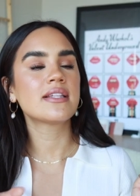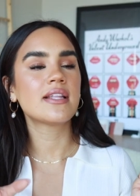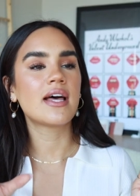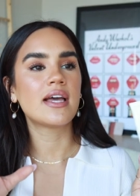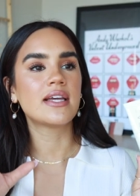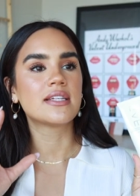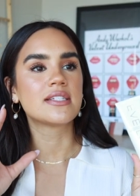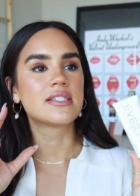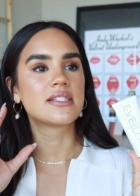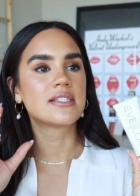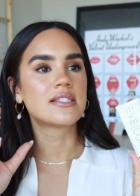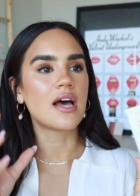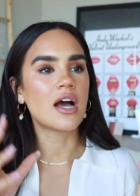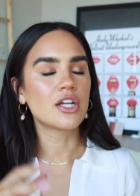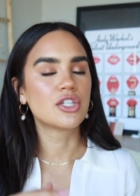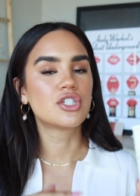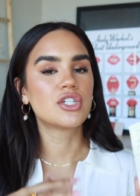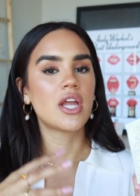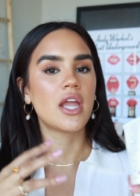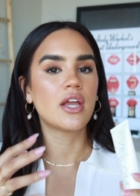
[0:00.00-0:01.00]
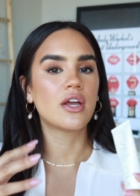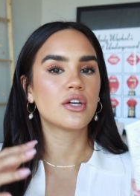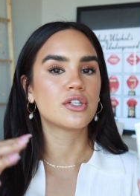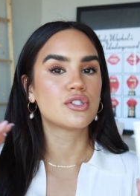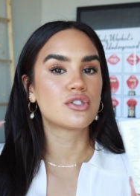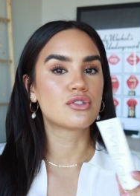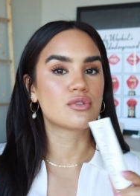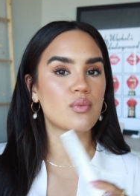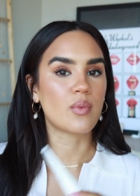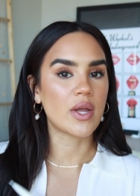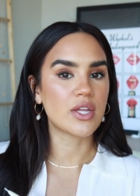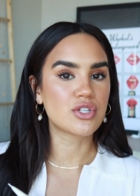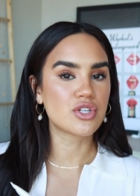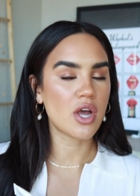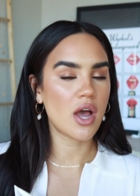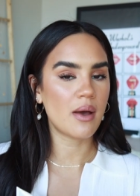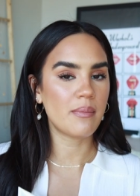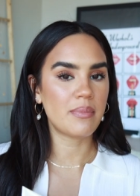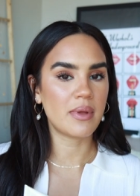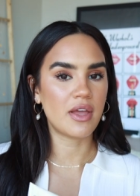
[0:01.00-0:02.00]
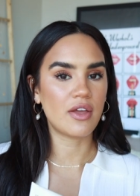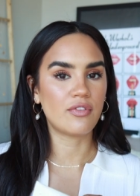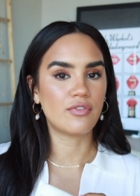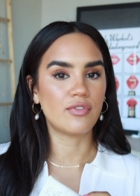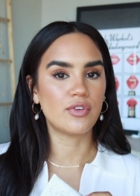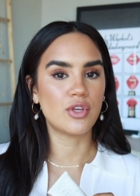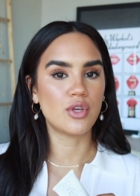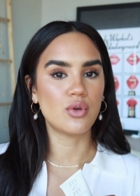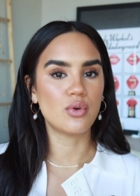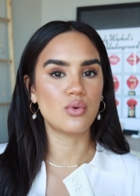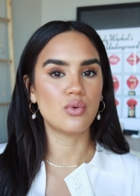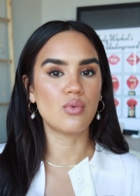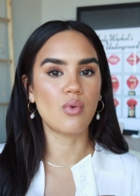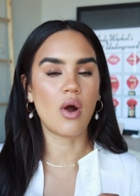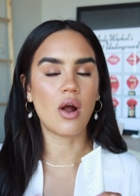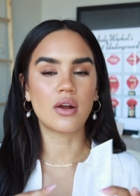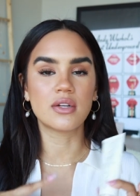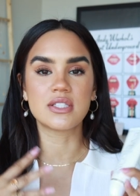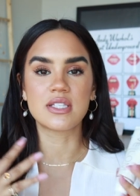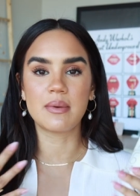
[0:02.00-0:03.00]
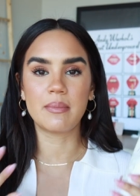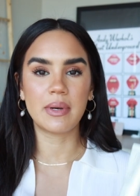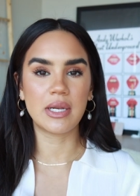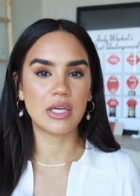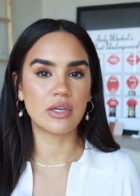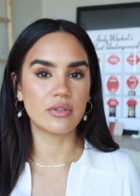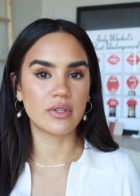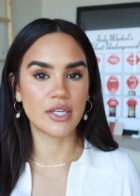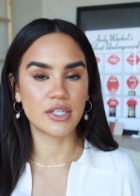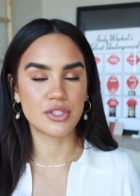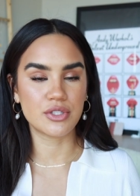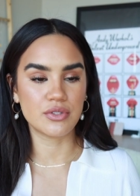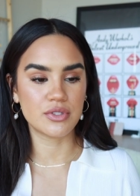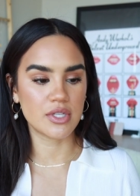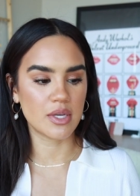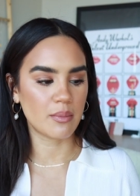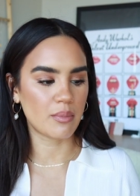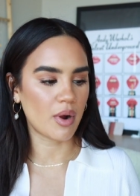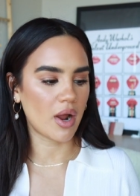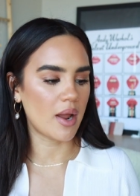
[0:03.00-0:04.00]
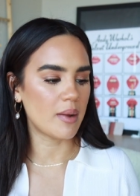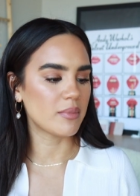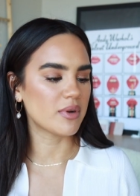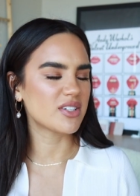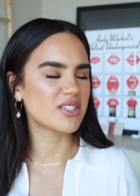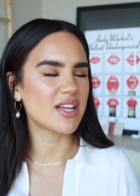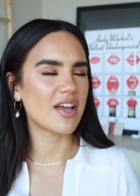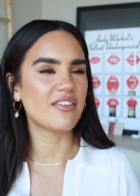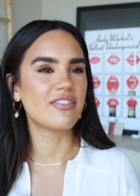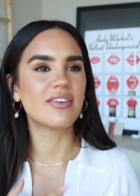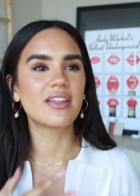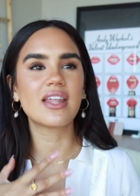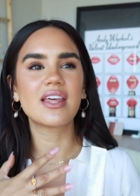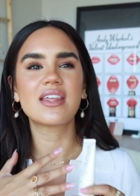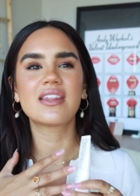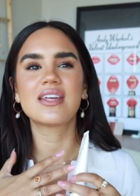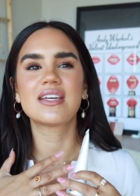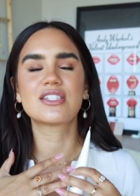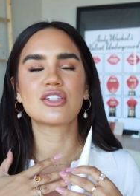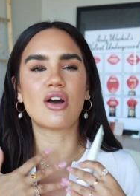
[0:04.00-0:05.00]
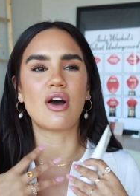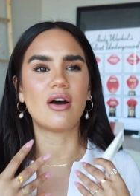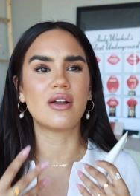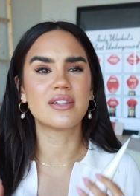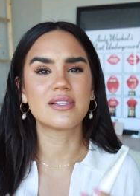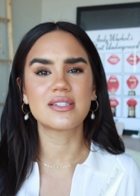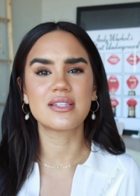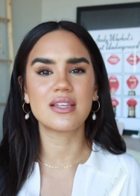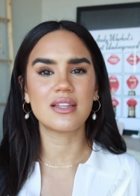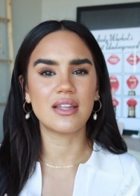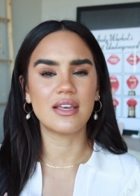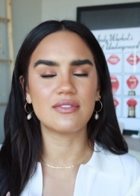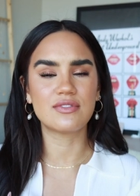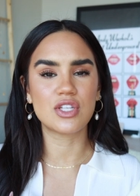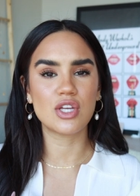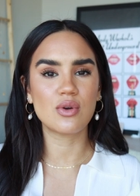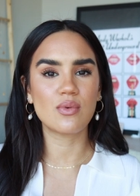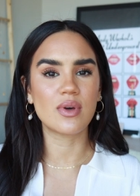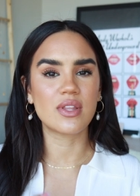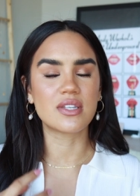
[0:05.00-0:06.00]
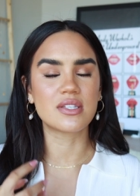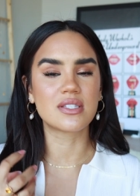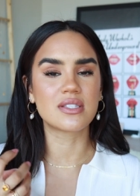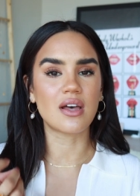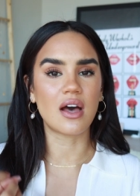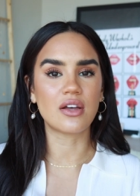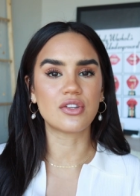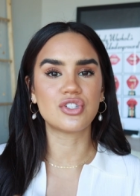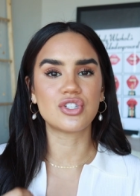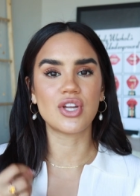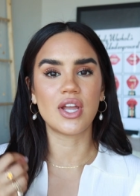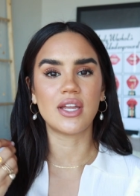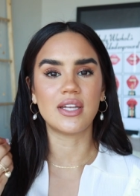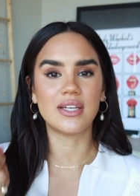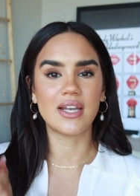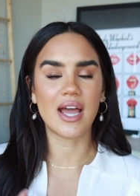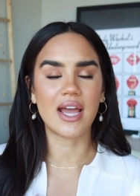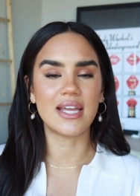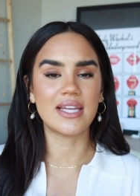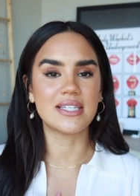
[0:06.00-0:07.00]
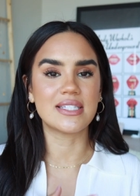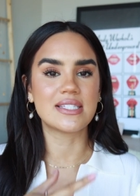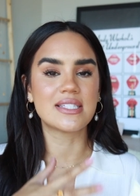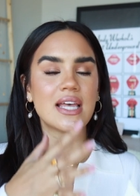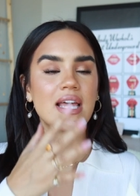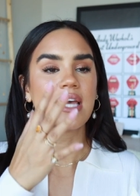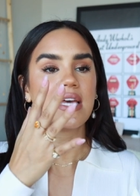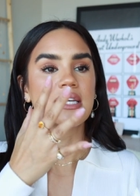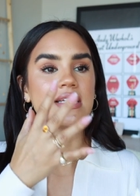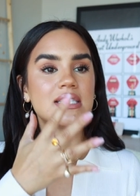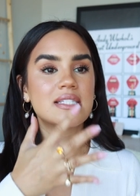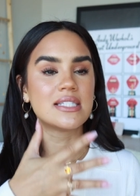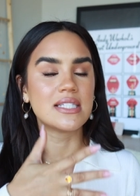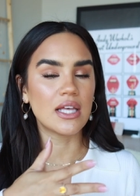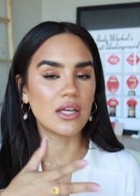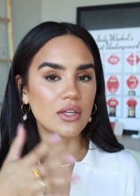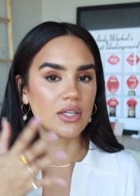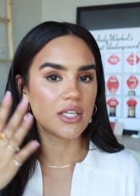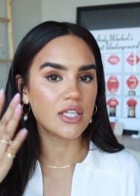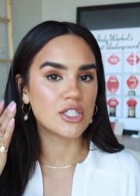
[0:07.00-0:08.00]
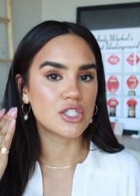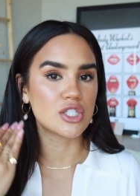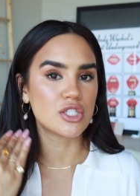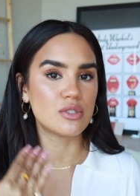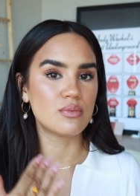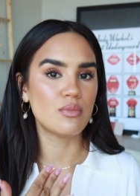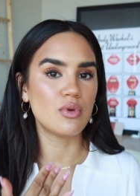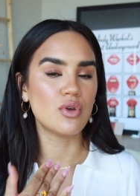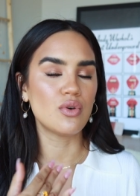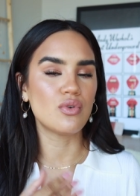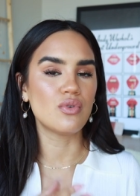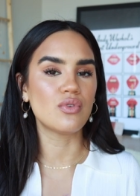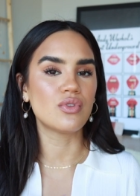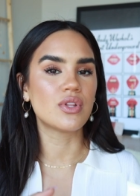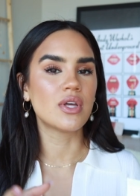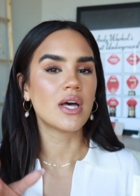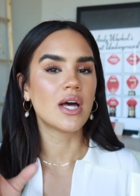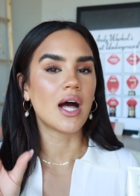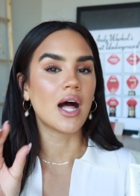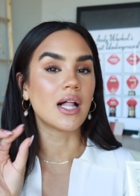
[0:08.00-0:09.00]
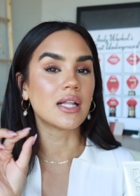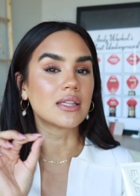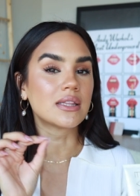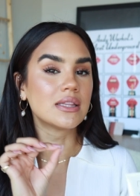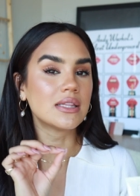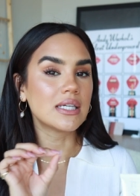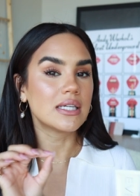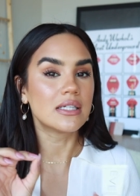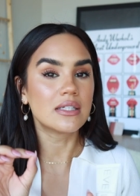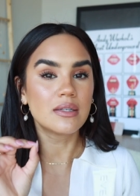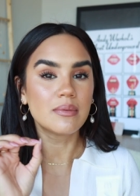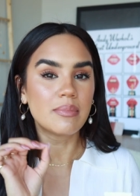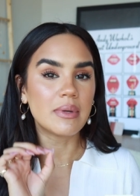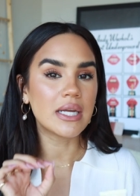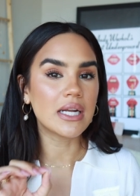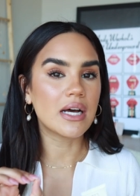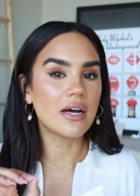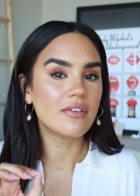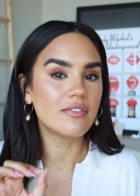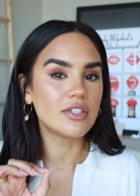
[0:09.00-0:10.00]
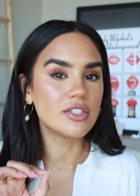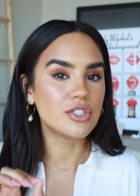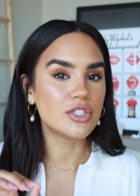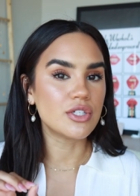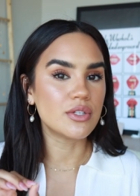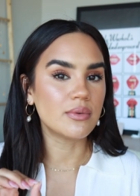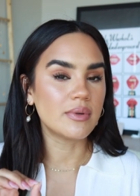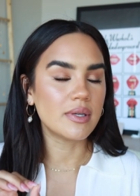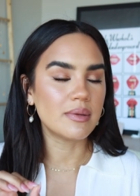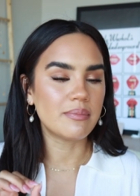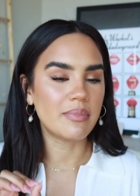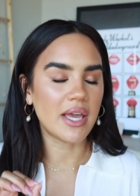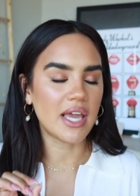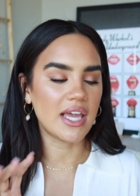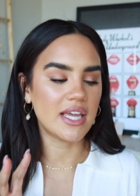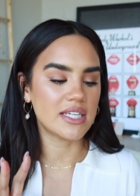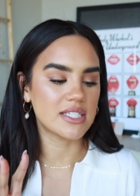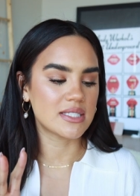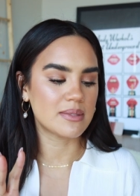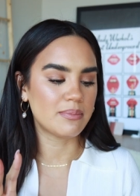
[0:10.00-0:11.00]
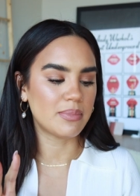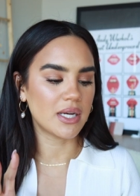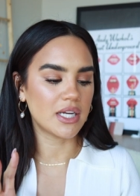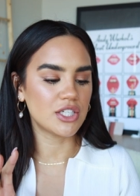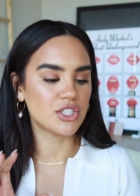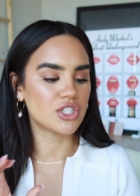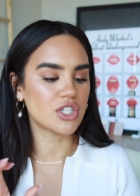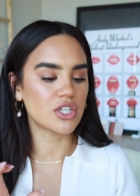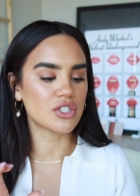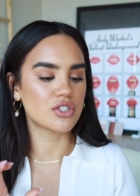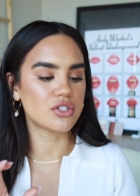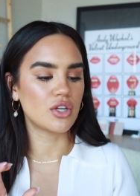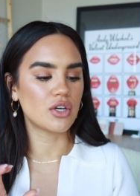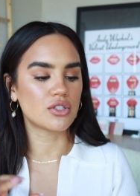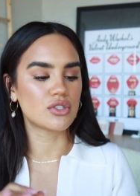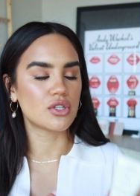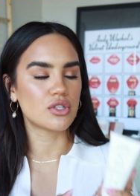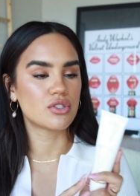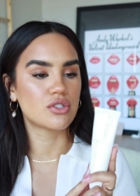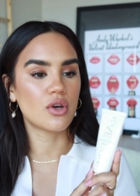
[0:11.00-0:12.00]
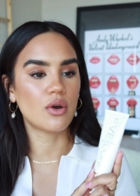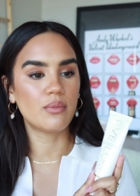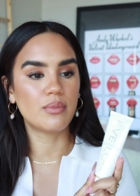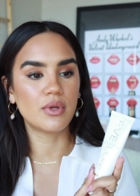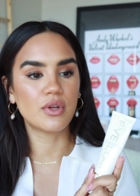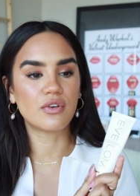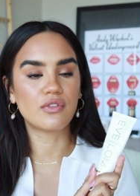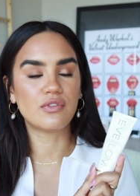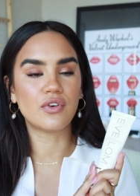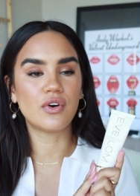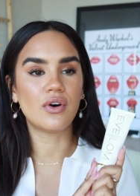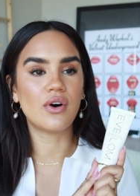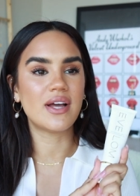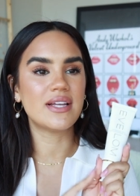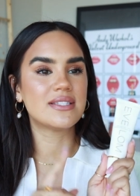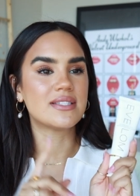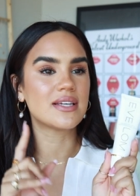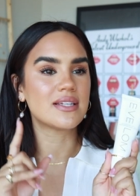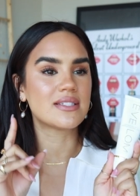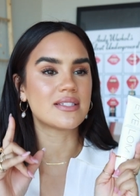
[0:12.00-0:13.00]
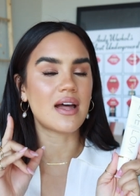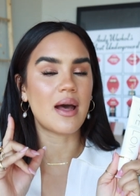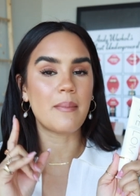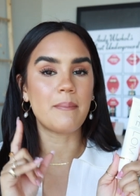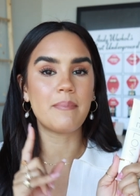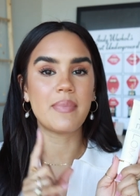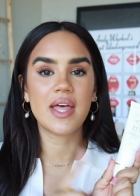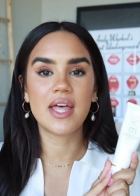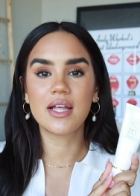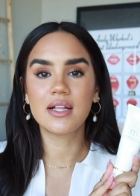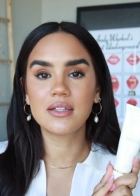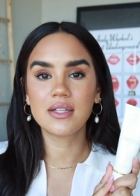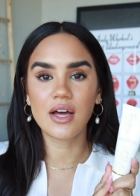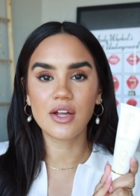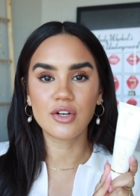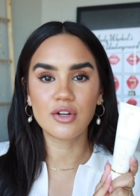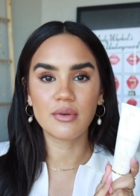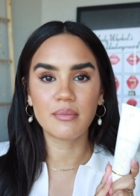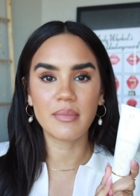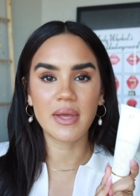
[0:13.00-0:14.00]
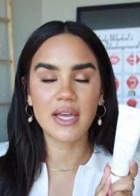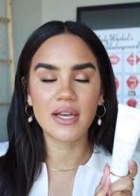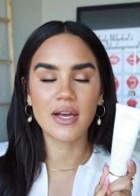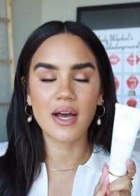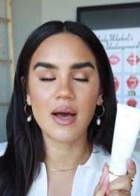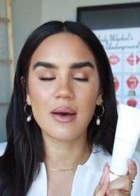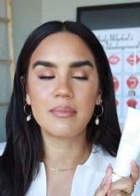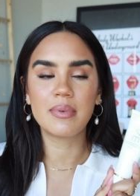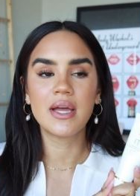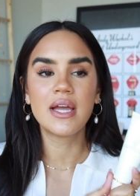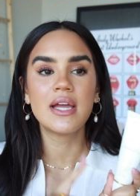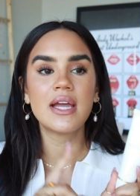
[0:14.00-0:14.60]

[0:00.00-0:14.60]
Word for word: like such a good switch up if you aren't somebody who likes using primers. I feel like this honestly leaves you with such a nice, silky smooth, a little bit of a dewy base, but it just looks so beautiful. It does not pill under makeup